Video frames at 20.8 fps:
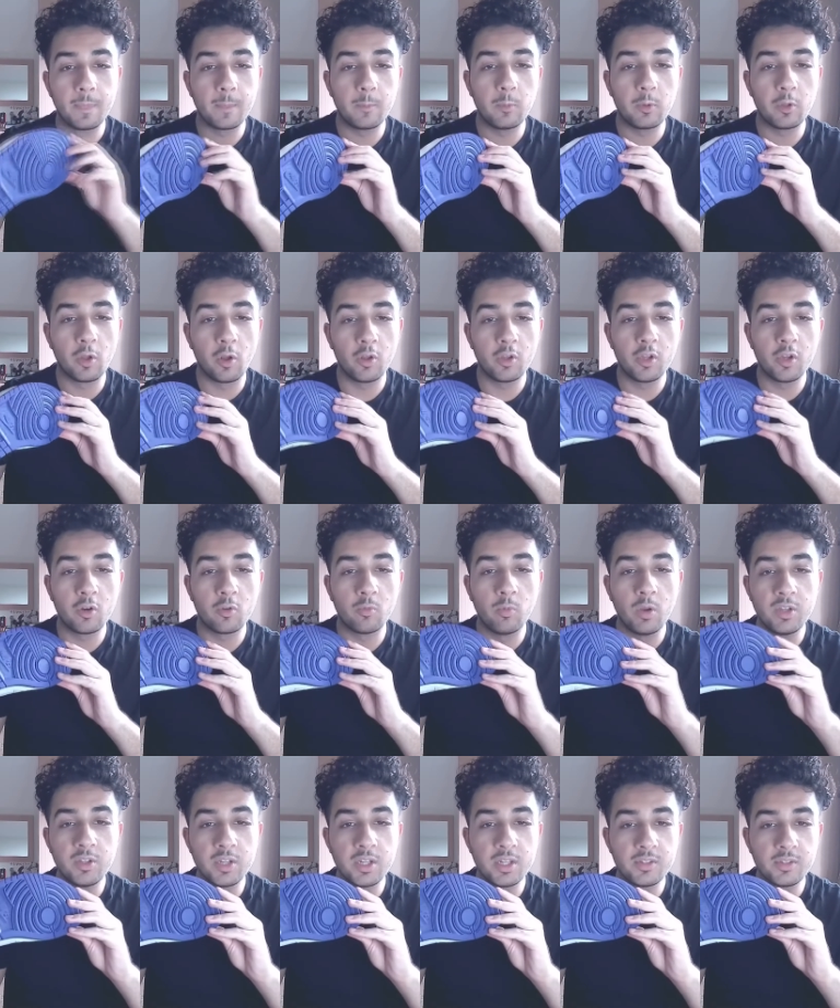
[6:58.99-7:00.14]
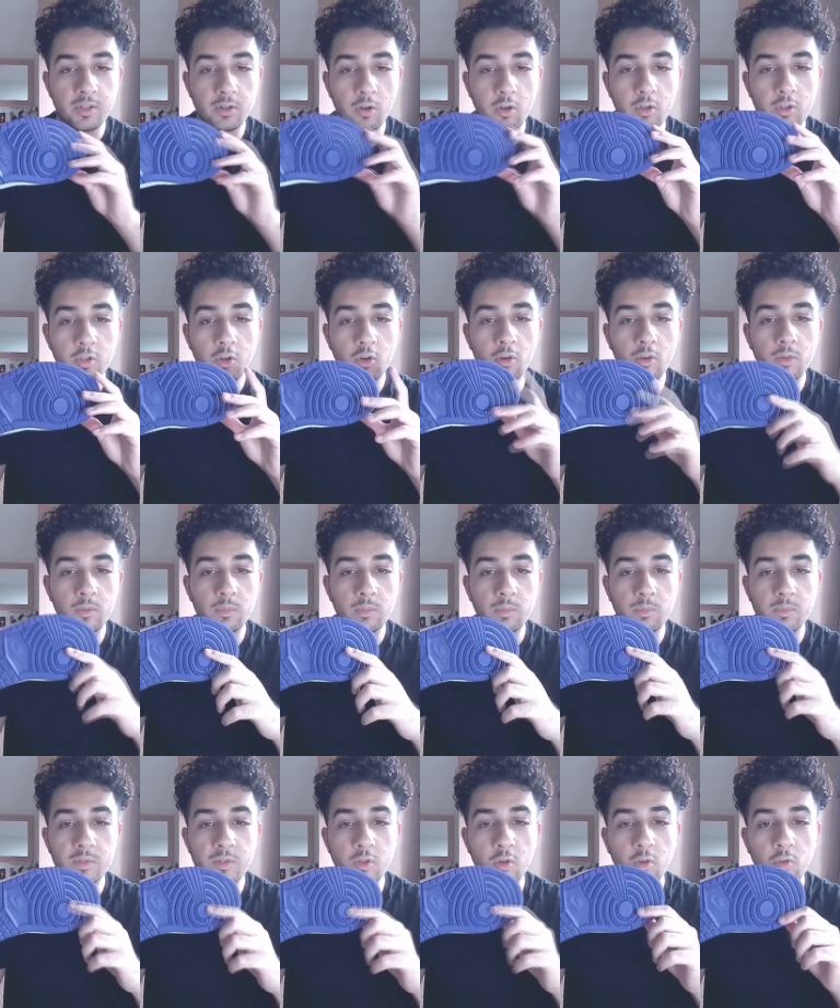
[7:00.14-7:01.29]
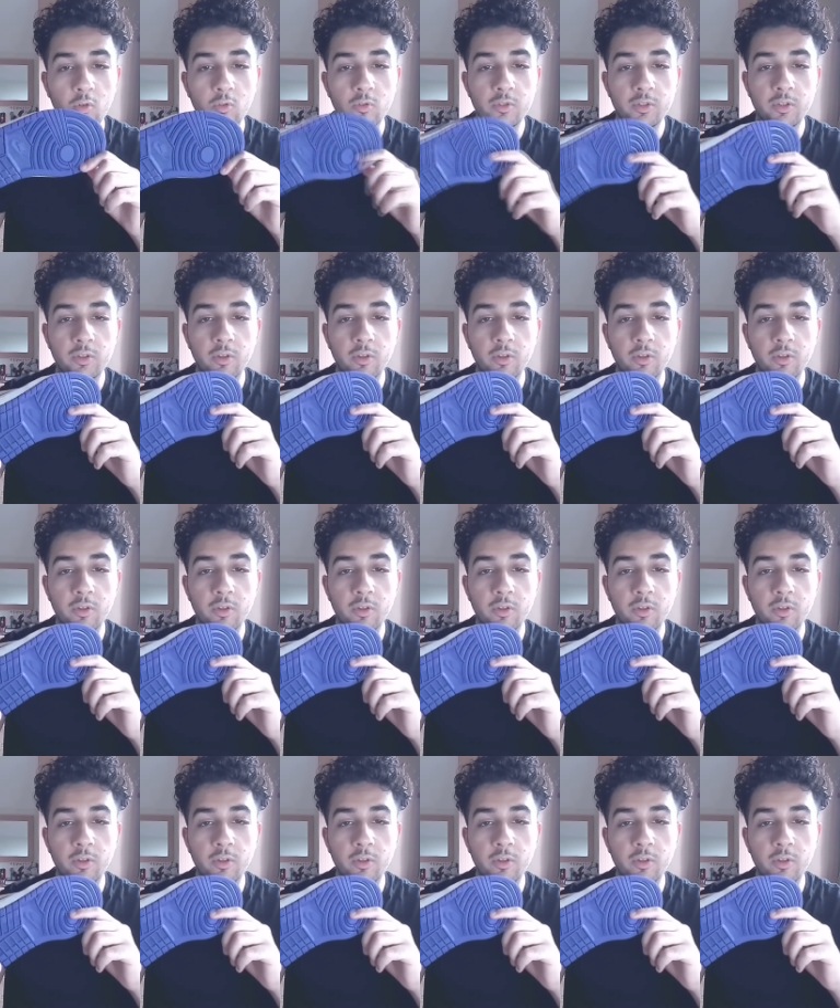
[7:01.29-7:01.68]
with all your ridges and all your circles and